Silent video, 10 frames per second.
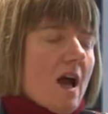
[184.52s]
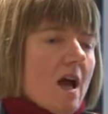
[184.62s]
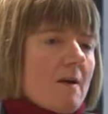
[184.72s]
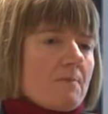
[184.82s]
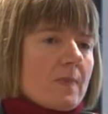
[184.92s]

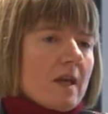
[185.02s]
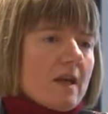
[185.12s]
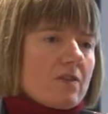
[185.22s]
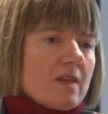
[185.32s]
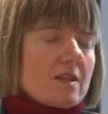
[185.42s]
are
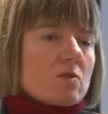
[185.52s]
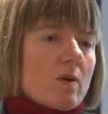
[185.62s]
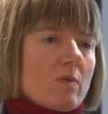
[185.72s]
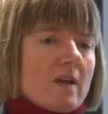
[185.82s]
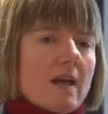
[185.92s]
things
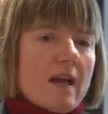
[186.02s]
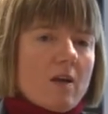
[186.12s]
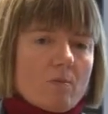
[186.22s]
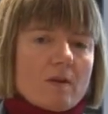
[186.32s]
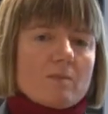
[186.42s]
where we are
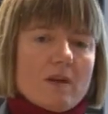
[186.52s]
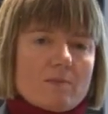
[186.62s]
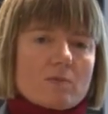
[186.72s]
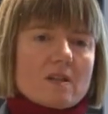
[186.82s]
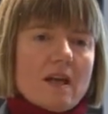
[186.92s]
helping
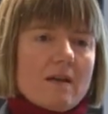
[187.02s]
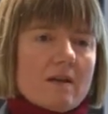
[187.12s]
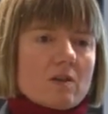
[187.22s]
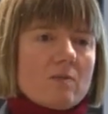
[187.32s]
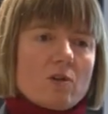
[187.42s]
people to
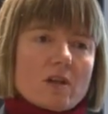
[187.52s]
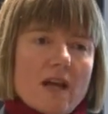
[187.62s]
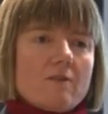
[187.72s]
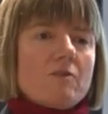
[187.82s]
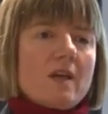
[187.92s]

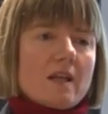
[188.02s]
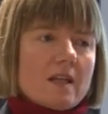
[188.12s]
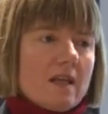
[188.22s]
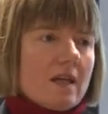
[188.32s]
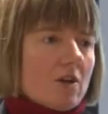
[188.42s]
communicate
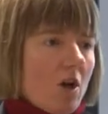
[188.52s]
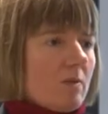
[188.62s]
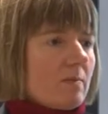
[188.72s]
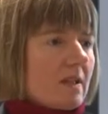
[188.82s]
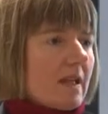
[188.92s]
fairly and
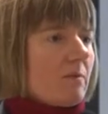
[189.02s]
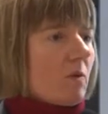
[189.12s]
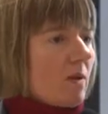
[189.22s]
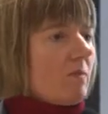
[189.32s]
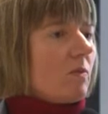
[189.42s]
openly,
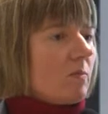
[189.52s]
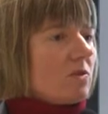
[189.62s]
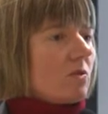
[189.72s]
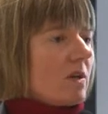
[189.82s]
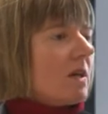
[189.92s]
but we will be
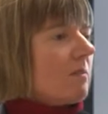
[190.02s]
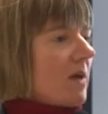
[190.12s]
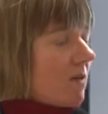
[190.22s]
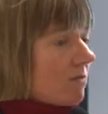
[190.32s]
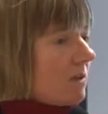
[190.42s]
talking
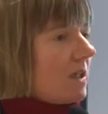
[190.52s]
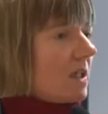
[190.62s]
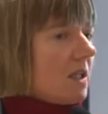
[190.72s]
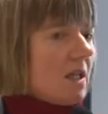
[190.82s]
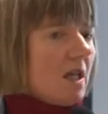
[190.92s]
about
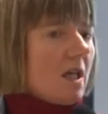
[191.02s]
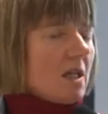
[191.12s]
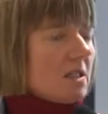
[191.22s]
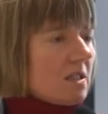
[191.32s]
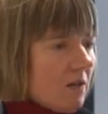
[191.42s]
really
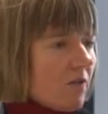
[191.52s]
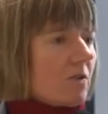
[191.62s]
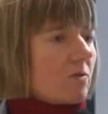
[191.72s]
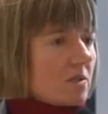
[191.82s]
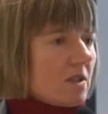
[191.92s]

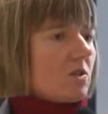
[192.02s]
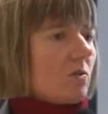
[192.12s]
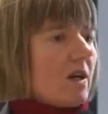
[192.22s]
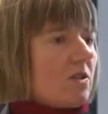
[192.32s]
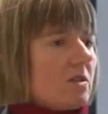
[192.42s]
difficult
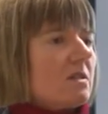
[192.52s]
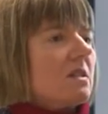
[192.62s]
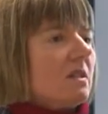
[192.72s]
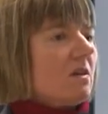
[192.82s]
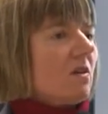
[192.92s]

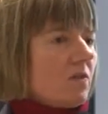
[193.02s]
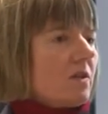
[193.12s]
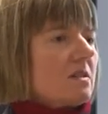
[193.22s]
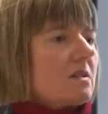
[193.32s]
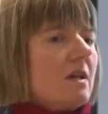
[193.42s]
situations in the
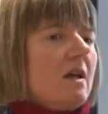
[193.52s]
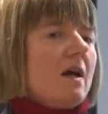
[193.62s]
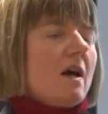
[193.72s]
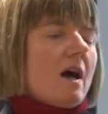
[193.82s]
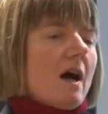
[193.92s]
office.
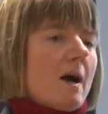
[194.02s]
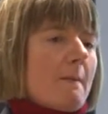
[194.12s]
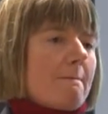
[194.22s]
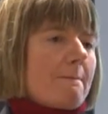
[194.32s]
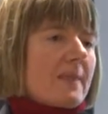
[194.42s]

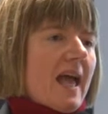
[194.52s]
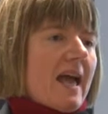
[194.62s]
And